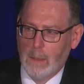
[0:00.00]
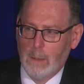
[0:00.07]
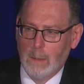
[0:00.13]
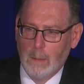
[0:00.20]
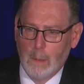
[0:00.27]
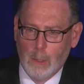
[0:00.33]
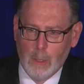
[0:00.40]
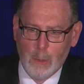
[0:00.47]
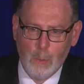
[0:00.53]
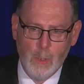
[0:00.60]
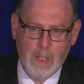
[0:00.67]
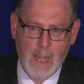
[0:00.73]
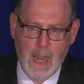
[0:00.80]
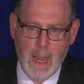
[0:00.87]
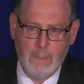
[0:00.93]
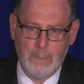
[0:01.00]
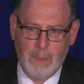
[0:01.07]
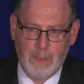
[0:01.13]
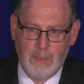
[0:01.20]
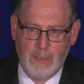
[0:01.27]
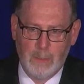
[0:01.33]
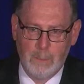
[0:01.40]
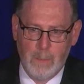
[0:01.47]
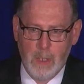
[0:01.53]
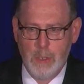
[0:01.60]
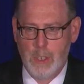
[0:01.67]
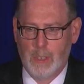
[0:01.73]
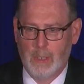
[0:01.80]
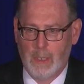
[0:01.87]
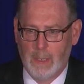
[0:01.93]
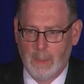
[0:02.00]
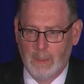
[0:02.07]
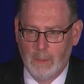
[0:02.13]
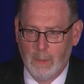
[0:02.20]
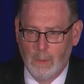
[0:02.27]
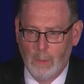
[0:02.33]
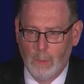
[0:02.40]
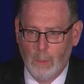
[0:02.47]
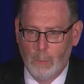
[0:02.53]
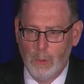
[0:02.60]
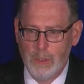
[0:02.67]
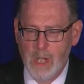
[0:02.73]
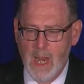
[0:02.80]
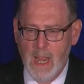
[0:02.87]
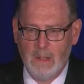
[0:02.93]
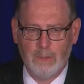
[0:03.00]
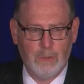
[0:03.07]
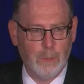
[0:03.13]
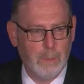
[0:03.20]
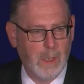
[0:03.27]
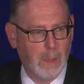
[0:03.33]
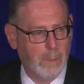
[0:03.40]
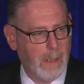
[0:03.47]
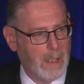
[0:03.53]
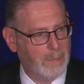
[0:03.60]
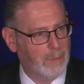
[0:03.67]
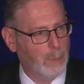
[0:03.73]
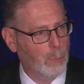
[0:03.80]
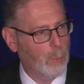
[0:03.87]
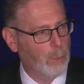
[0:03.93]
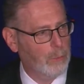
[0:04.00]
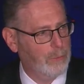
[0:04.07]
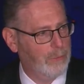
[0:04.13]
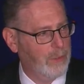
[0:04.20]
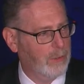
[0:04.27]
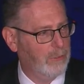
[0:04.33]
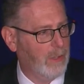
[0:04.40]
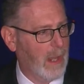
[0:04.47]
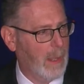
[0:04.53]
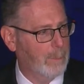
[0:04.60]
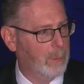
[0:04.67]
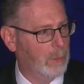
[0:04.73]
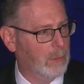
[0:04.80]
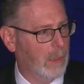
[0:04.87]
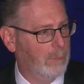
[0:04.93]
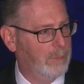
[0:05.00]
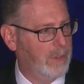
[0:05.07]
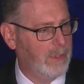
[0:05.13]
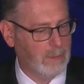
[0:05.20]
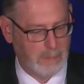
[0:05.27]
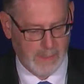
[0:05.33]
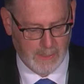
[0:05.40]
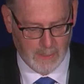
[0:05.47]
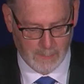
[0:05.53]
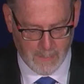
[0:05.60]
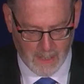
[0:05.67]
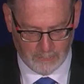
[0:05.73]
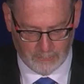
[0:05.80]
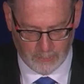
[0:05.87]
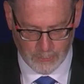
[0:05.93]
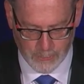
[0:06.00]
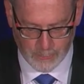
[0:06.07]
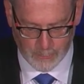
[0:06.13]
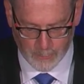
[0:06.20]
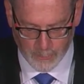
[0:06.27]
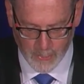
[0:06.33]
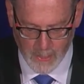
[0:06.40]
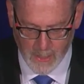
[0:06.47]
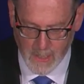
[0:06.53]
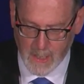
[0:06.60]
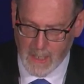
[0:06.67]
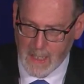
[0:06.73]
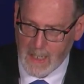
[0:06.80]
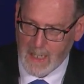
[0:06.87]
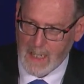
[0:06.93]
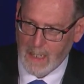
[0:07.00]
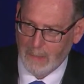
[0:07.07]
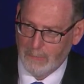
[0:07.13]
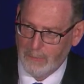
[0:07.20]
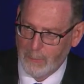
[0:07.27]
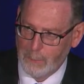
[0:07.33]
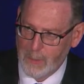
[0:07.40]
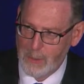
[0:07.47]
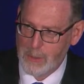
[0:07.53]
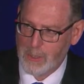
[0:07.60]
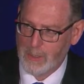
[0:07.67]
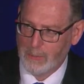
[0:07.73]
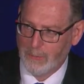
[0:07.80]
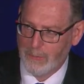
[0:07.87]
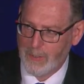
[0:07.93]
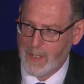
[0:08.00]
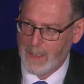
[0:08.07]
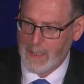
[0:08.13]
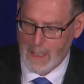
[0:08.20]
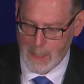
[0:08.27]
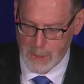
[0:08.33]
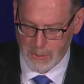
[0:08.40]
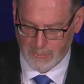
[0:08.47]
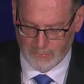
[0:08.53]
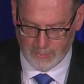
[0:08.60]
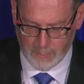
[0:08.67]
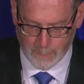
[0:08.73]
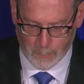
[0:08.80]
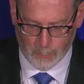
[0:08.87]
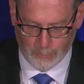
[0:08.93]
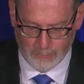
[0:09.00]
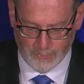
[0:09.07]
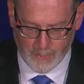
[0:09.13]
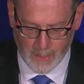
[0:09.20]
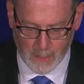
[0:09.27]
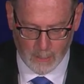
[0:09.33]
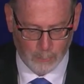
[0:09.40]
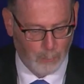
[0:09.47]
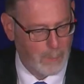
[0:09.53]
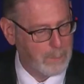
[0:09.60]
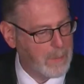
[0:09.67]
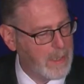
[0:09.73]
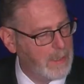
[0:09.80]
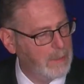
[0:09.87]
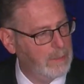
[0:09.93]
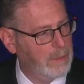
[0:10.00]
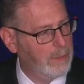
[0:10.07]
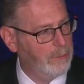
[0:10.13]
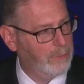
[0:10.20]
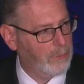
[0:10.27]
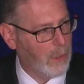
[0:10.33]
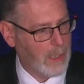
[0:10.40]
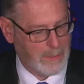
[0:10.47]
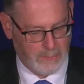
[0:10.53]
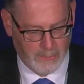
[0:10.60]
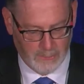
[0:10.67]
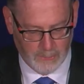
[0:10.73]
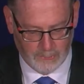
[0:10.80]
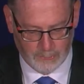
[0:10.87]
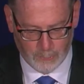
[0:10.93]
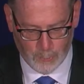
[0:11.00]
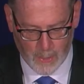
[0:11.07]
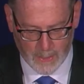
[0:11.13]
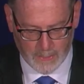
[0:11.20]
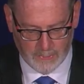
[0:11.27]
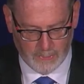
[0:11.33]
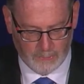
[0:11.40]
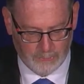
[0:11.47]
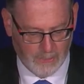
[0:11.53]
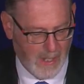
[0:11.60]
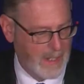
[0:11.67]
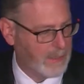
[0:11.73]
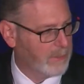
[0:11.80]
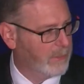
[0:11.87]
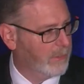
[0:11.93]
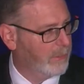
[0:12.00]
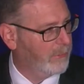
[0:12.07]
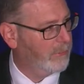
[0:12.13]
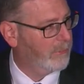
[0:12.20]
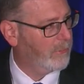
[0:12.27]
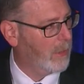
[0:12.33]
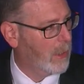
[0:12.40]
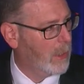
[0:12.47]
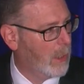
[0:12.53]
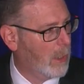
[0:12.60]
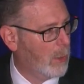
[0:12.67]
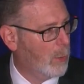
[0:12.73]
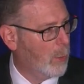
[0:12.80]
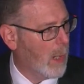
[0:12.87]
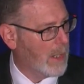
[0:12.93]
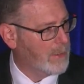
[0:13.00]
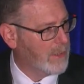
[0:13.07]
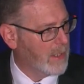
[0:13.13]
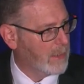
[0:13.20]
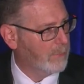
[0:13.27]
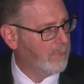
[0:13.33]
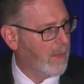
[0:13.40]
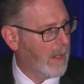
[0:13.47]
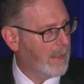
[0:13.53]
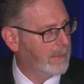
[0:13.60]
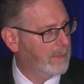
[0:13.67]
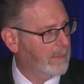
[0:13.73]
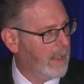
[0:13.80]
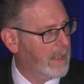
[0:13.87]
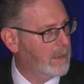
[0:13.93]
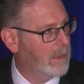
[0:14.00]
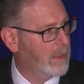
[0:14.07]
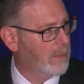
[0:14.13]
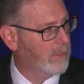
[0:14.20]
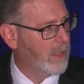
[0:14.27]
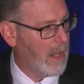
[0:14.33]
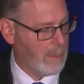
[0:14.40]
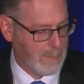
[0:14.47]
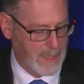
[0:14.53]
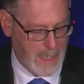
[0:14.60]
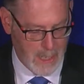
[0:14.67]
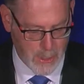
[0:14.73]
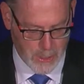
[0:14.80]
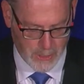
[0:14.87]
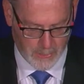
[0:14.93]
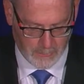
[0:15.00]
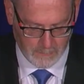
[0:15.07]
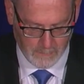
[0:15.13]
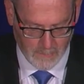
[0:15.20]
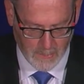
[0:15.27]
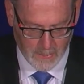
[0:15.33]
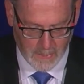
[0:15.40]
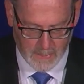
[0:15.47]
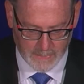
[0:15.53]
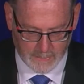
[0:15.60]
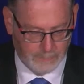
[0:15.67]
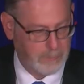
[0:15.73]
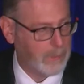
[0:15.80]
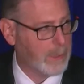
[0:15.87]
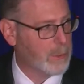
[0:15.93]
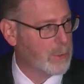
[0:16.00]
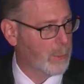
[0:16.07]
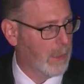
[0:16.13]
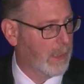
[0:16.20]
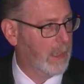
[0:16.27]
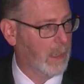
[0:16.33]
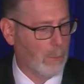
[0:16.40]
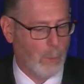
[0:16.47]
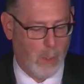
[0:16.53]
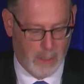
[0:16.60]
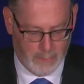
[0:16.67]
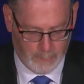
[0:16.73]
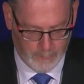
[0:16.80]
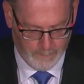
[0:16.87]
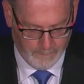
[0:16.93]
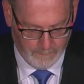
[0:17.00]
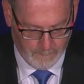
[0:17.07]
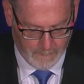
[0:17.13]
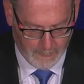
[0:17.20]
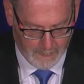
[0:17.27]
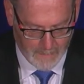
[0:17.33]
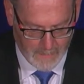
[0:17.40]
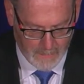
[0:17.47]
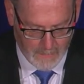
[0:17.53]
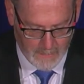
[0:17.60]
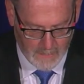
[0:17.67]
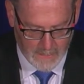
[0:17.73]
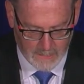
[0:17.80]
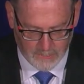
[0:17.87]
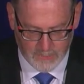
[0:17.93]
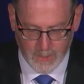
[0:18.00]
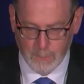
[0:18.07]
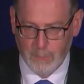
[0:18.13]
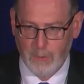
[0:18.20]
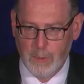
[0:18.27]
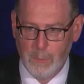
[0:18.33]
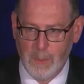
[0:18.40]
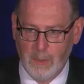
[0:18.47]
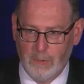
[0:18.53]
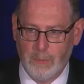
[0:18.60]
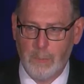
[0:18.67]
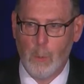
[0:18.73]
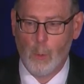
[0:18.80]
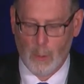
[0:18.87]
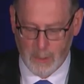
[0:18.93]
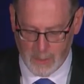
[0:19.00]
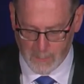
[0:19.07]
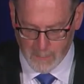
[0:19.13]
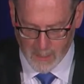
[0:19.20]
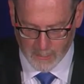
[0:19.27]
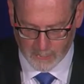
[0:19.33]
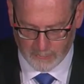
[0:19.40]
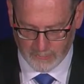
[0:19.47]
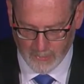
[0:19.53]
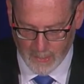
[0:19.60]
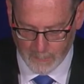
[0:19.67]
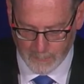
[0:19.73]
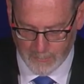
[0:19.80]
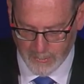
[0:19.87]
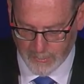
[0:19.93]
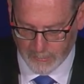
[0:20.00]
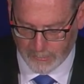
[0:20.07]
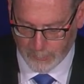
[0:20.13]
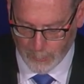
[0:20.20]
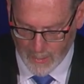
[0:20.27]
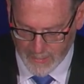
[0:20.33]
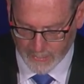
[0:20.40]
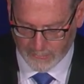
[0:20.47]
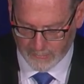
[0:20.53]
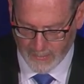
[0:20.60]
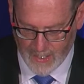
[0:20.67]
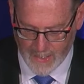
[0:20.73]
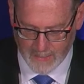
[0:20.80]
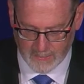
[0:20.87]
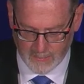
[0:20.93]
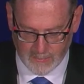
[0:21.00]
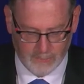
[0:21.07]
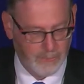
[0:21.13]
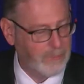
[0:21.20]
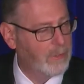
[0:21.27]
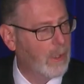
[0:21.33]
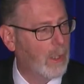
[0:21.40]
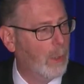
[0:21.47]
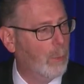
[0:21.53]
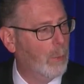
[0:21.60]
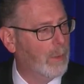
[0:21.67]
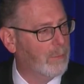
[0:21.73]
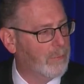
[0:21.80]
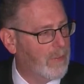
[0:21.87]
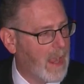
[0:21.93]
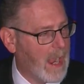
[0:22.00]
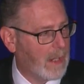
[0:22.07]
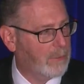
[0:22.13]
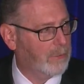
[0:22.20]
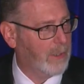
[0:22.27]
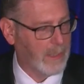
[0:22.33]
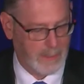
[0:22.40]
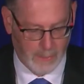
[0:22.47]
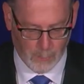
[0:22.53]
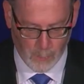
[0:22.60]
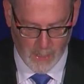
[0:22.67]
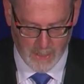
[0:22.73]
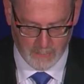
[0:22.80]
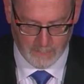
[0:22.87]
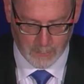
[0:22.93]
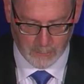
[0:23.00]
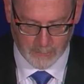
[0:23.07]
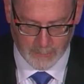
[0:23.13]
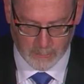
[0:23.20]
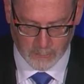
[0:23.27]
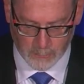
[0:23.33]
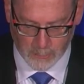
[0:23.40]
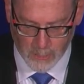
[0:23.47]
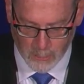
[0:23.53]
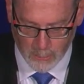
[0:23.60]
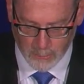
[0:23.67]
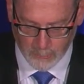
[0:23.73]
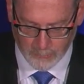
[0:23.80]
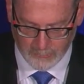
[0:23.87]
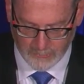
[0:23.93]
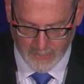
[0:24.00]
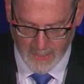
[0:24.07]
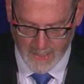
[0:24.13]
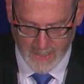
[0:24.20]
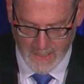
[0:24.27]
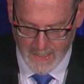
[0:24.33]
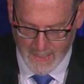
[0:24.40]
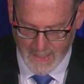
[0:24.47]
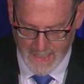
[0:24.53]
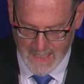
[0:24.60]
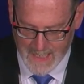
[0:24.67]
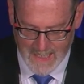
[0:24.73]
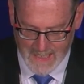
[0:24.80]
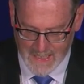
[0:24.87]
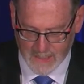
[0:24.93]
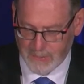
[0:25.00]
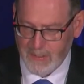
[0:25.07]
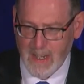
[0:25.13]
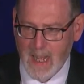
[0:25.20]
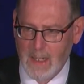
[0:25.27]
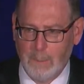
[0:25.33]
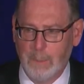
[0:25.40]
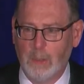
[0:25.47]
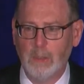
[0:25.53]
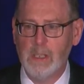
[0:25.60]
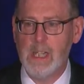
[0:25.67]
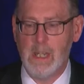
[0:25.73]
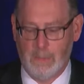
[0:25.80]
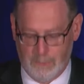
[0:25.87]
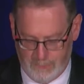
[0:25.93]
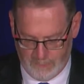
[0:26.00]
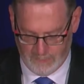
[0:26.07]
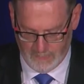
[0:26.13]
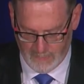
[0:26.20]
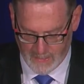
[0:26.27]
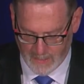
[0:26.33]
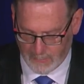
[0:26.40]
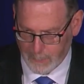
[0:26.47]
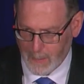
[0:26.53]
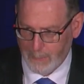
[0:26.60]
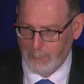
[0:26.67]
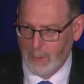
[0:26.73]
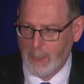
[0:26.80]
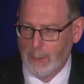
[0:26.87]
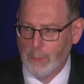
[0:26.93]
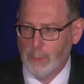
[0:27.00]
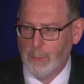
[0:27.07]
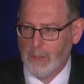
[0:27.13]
Look what happened in Michigan, which has to be about the worst example of killing the messenger, as the Michigan State Agency personnel repeatedly sought to discredit the scientists who identified lead contamination in the Flint drinking water. It seems to be sport among some to discredit scientists when facts get in the way of political goals. It's not a belief, as my friend Newton